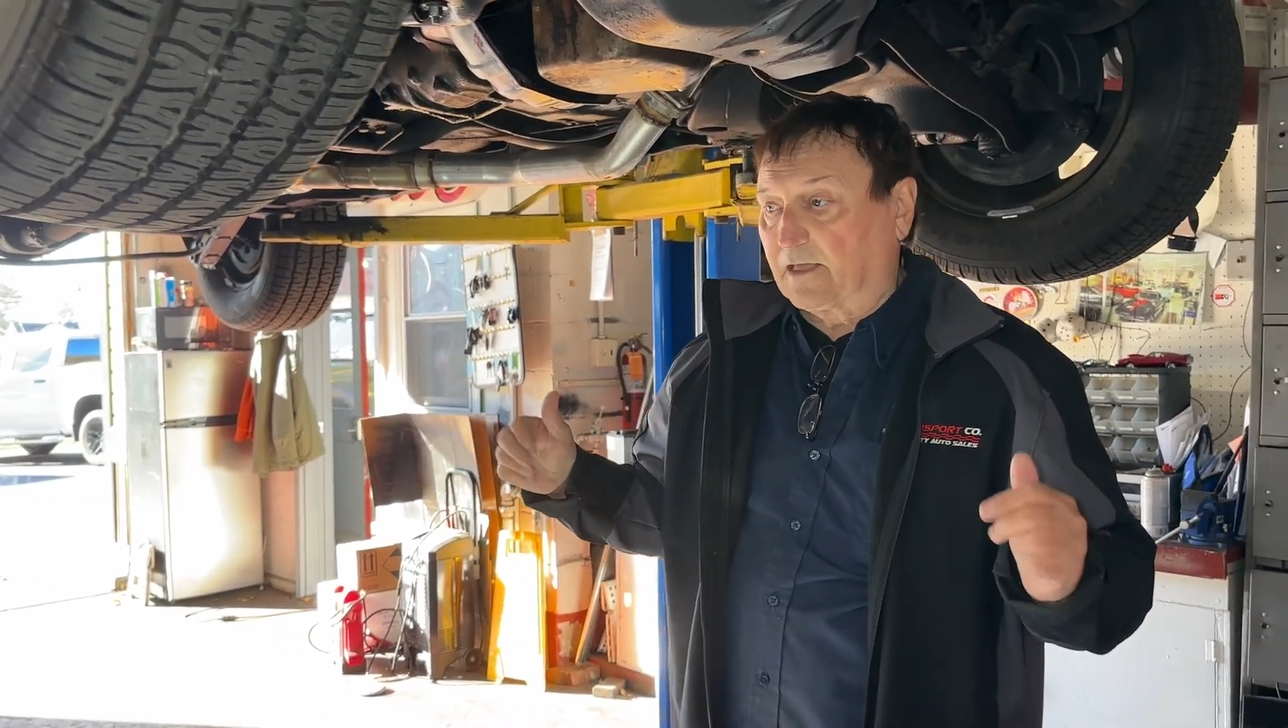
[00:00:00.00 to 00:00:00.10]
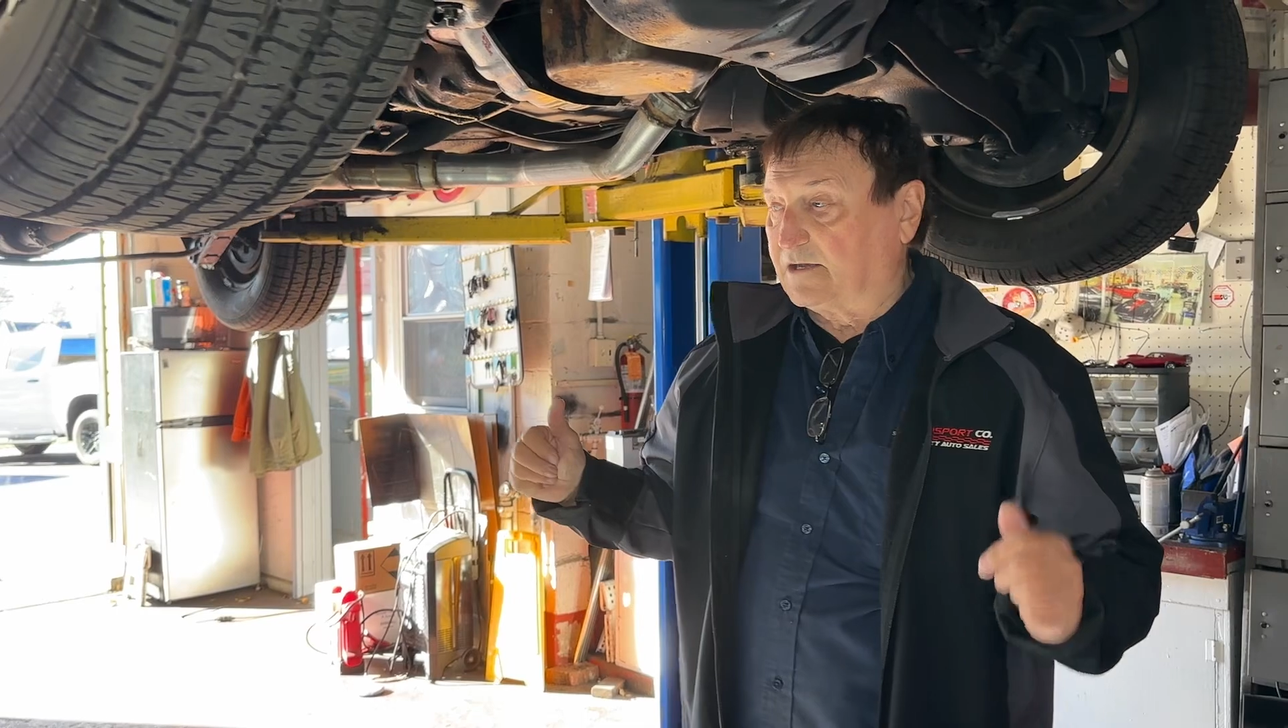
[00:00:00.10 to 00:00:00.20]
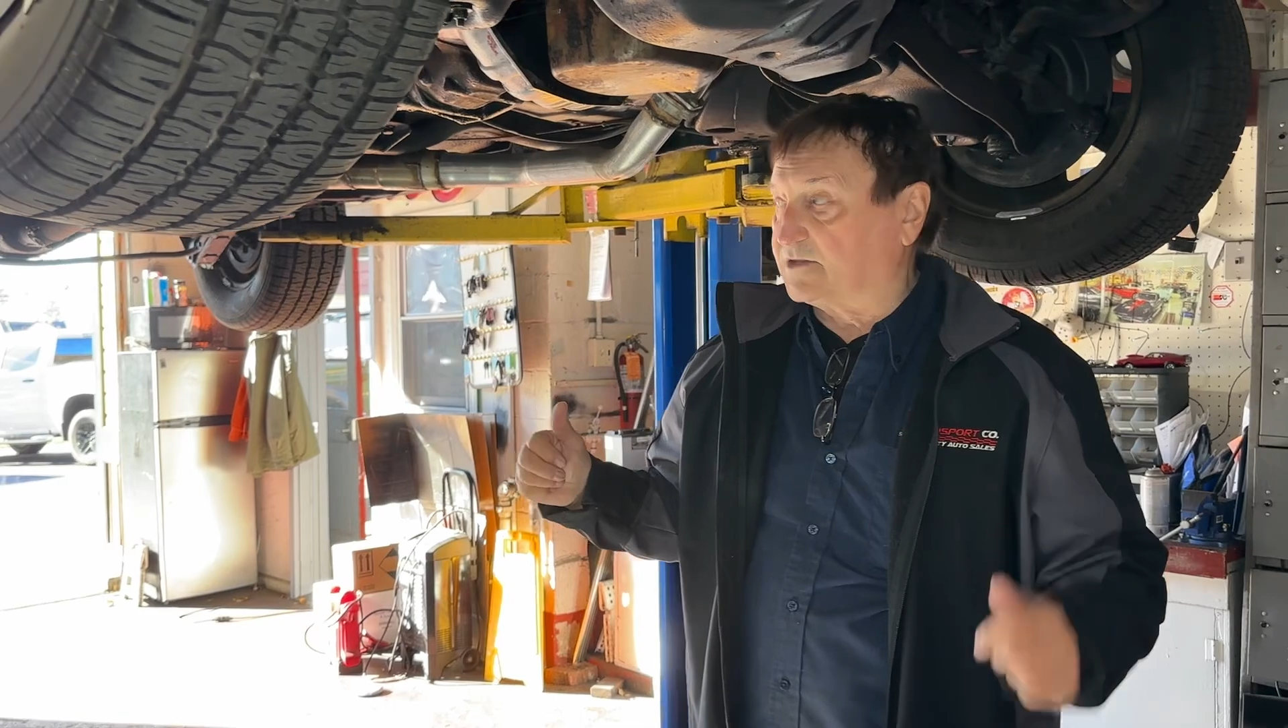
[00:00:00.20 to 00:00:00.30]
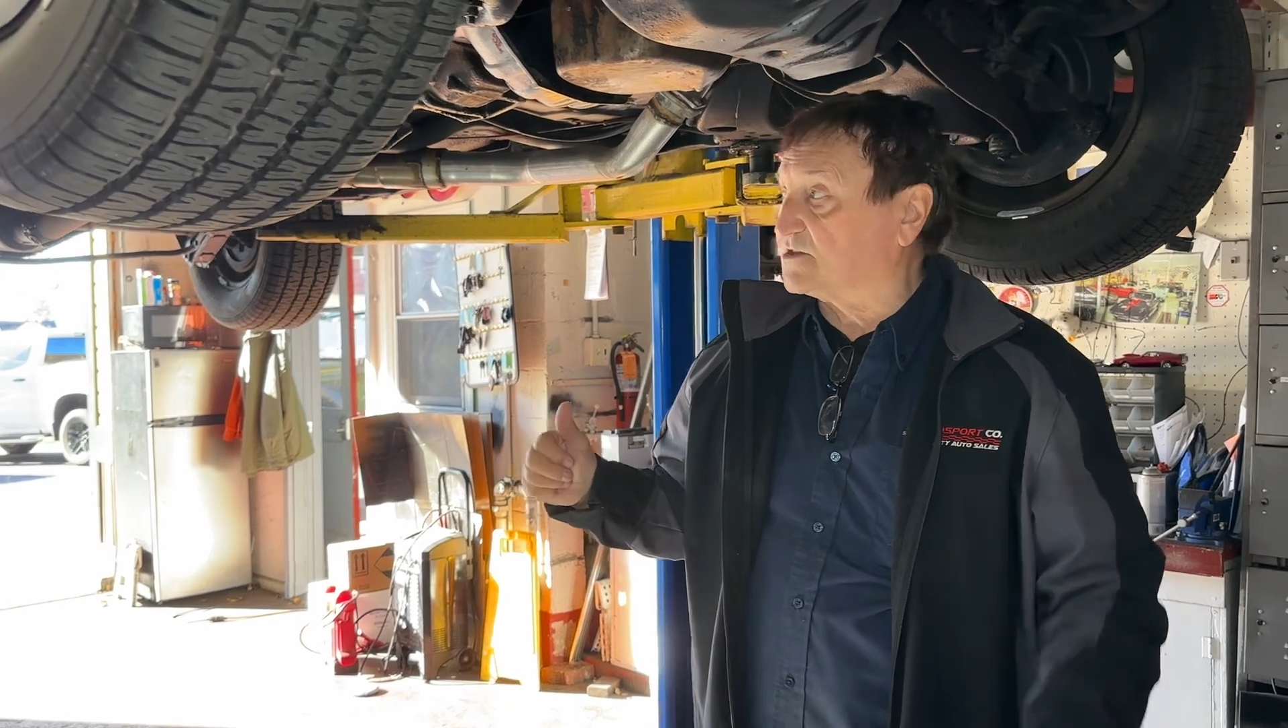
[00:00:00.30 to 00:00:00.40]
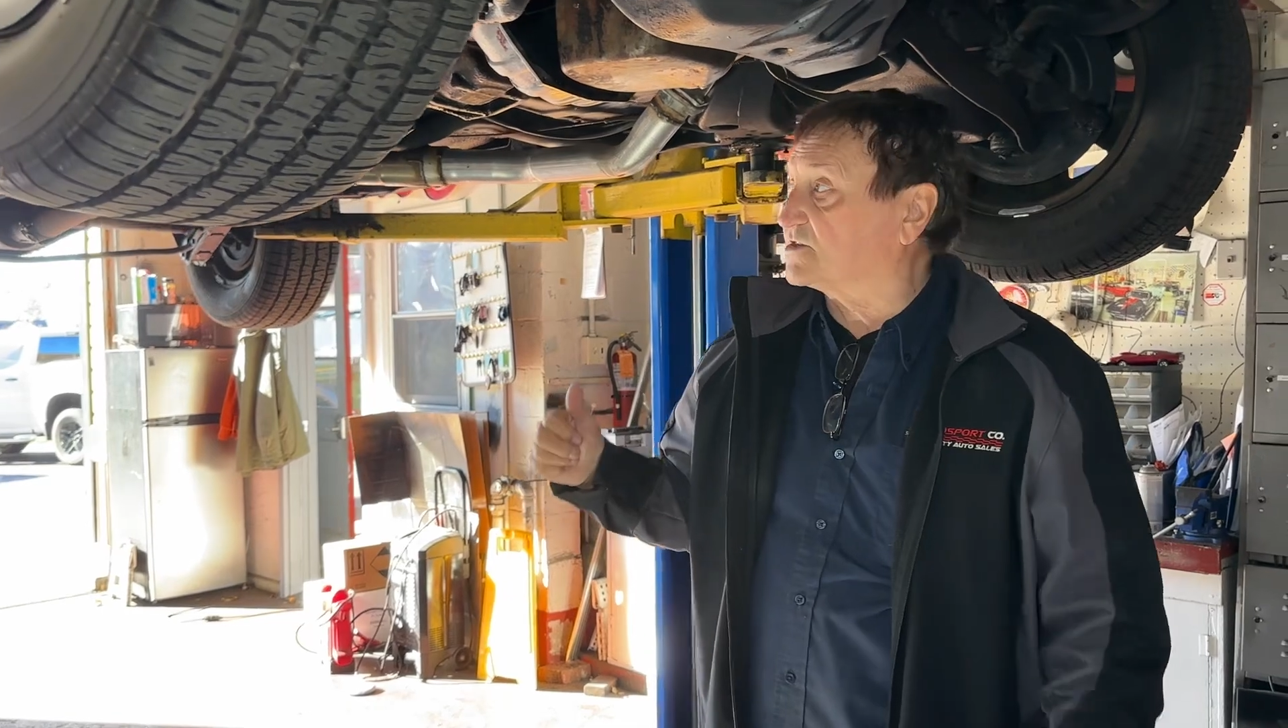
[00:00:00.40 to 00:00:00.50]

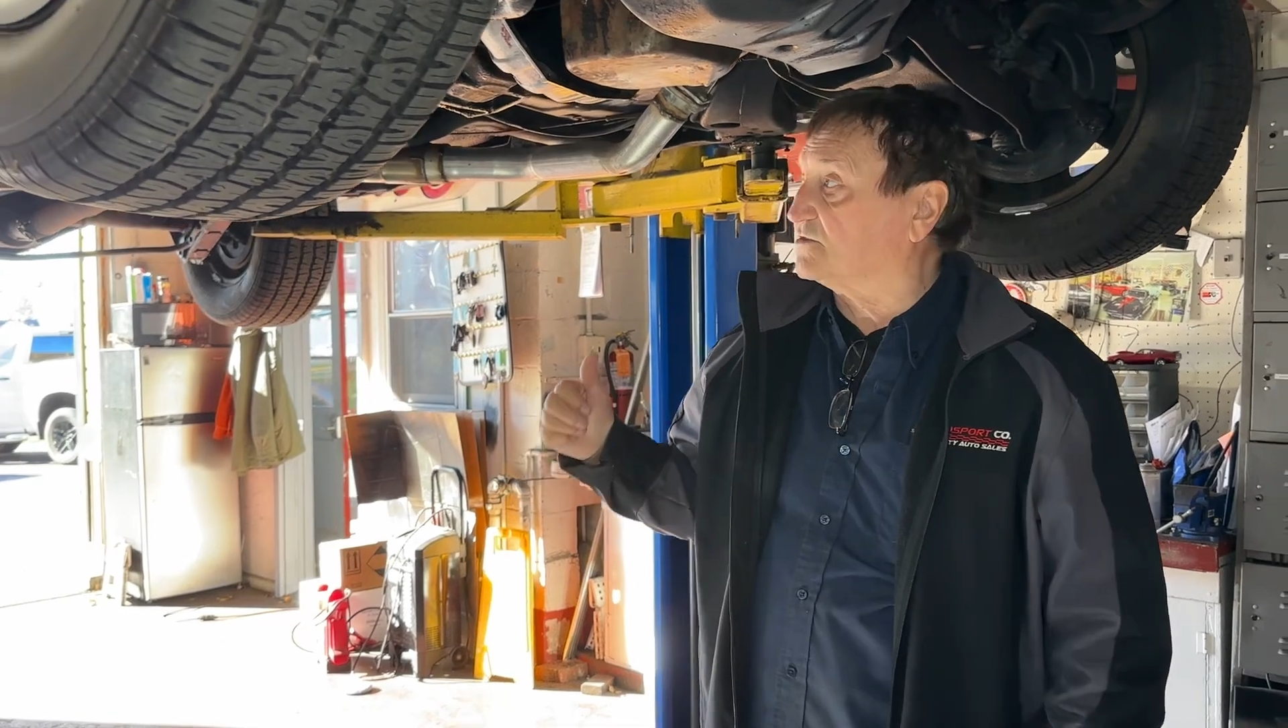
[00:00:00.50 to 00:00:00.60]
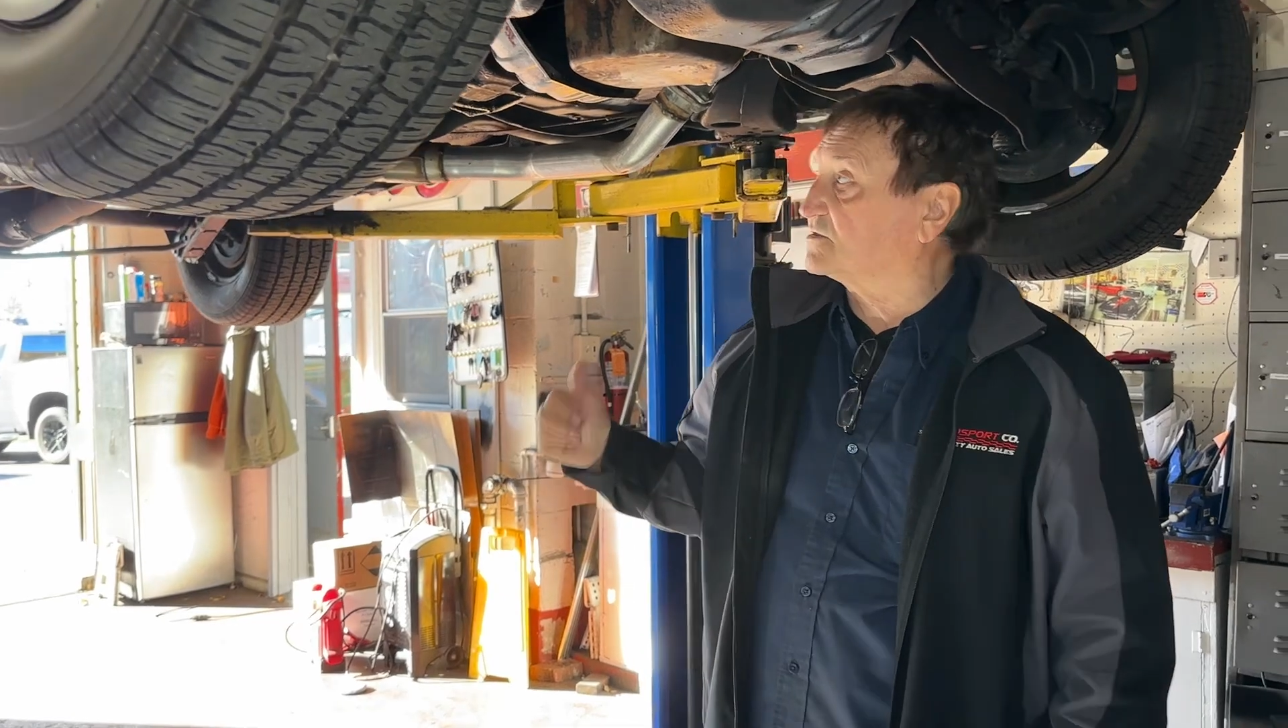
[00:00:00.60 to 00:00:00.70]
And he just took